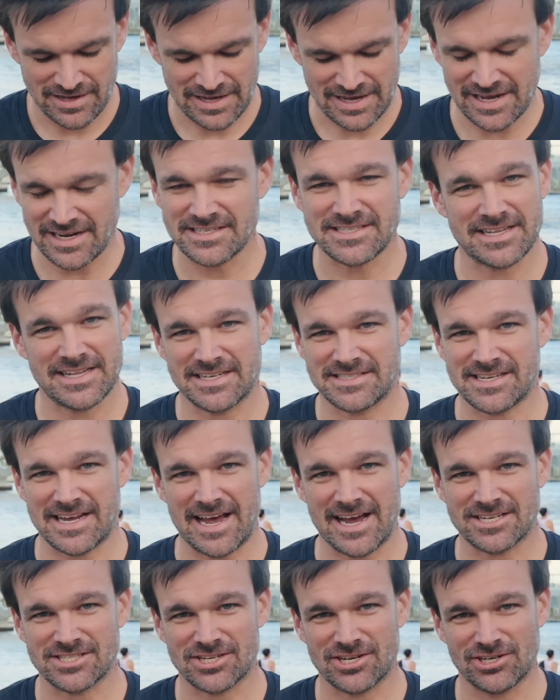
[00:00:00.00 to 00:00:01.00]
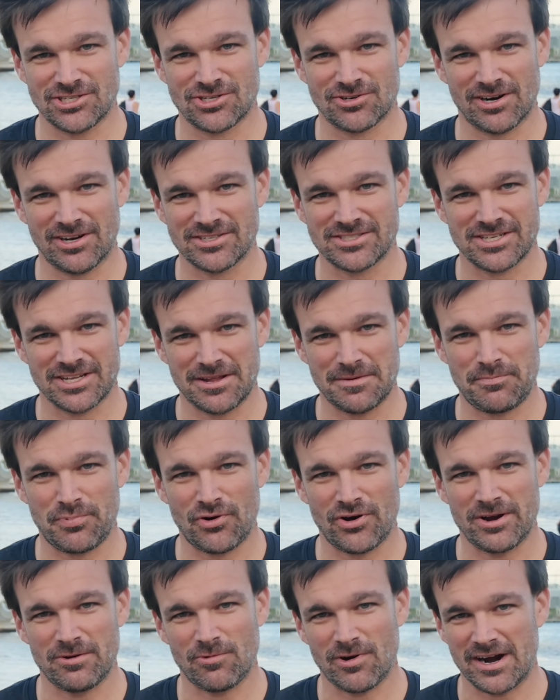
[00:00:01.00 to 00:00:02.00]
into this Excadrill to the
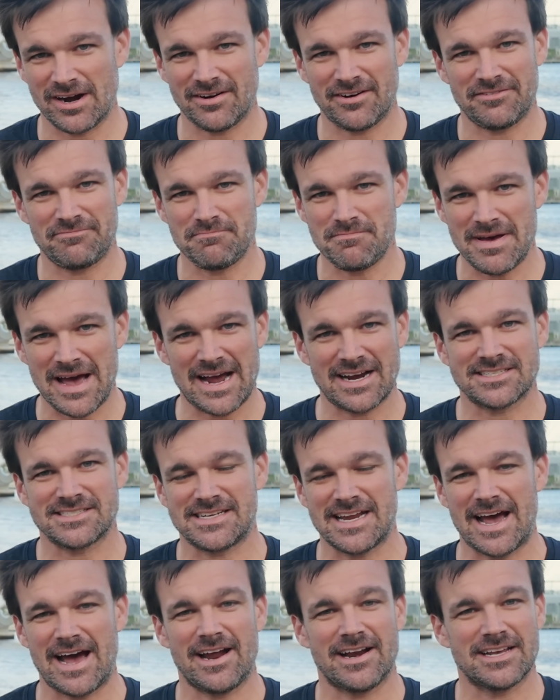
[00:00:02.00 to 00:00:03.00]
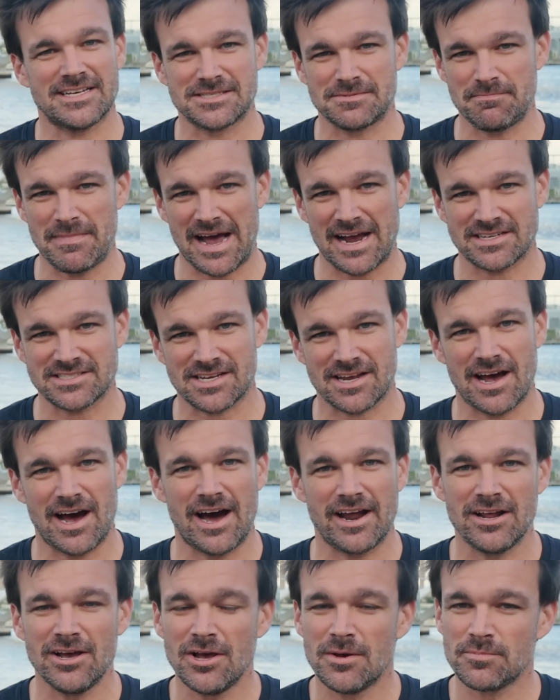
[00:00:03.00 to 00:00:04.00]
point where I've maxed out his max
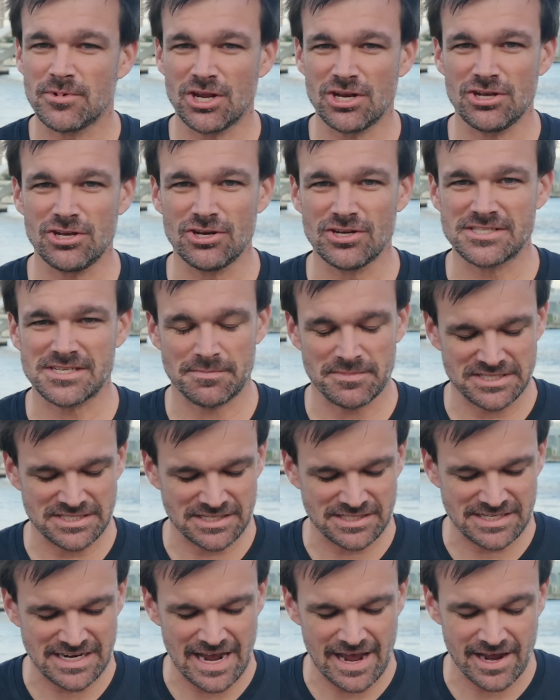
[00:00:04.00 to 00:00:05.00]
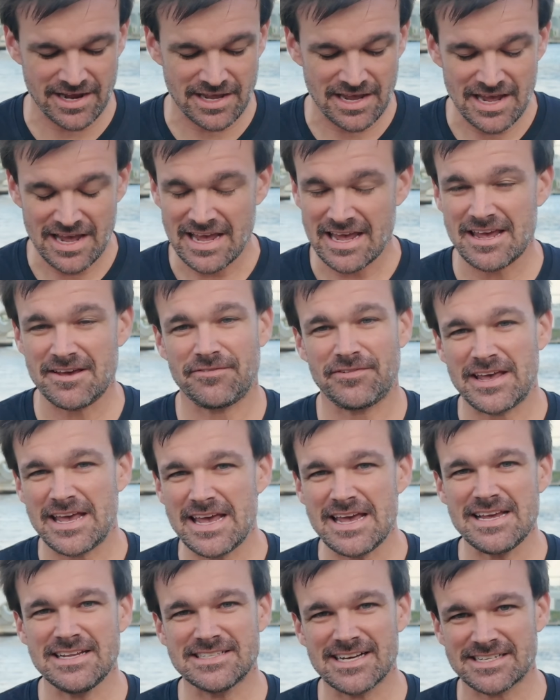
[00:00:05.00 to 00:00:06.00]
guard. I'm going to use him as a tank. If
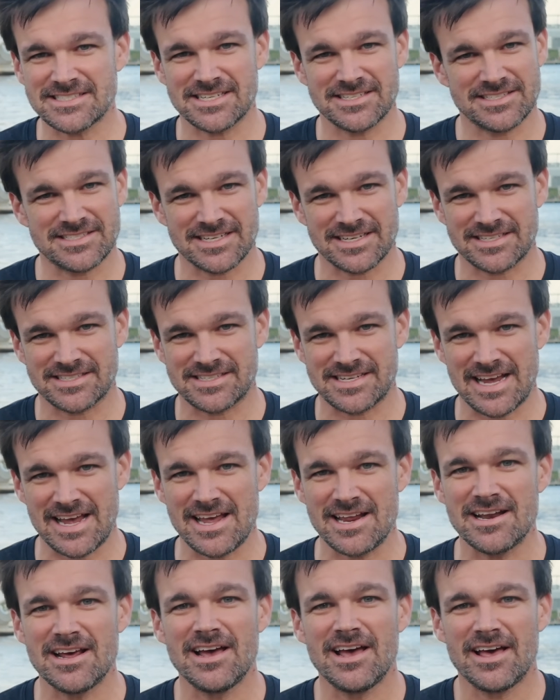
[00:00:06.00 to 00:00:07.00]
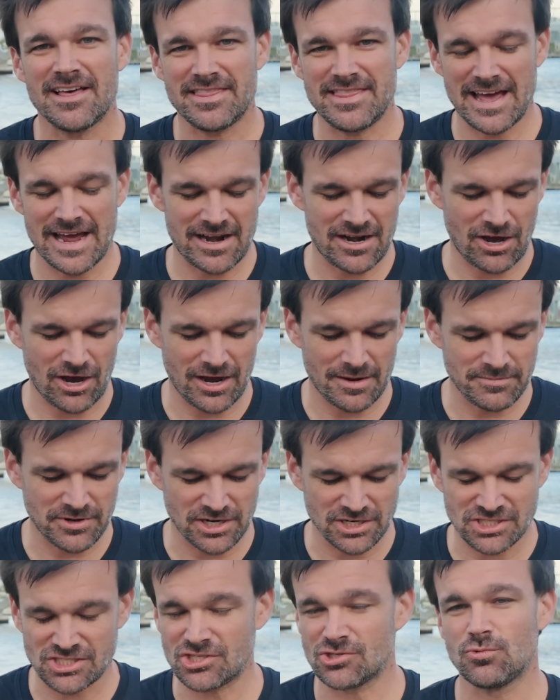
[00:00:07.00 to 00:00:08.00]
he doesn't succeed, then I'm
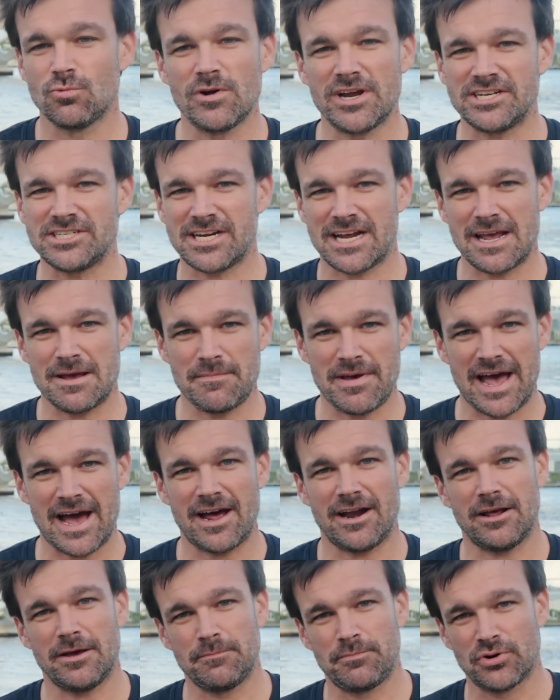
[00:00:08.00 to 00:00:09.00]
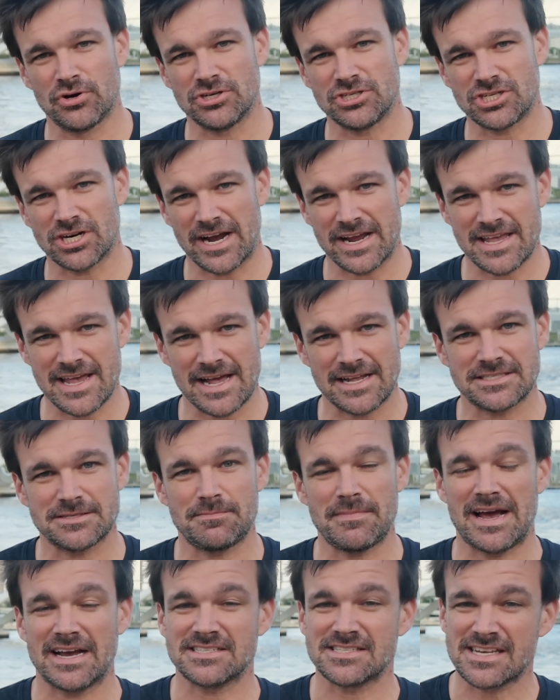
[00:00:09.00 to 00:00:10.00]
going to switch him out and put
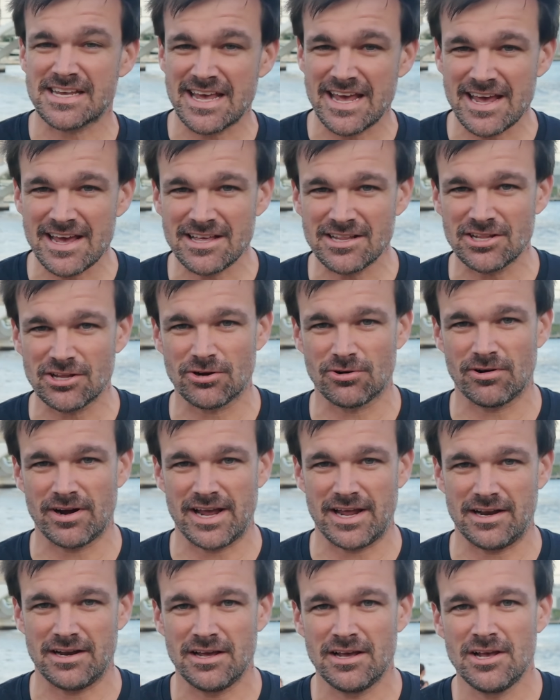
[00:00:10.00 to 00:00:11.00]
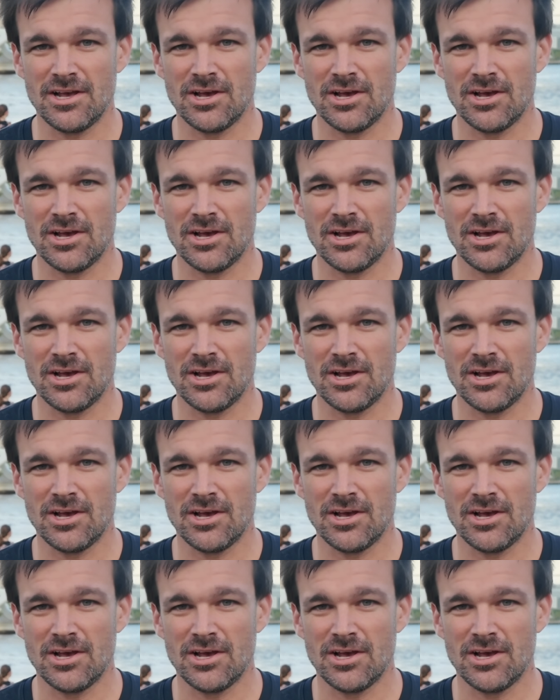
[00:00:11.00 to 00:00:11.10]
Gigantamax Kingler in,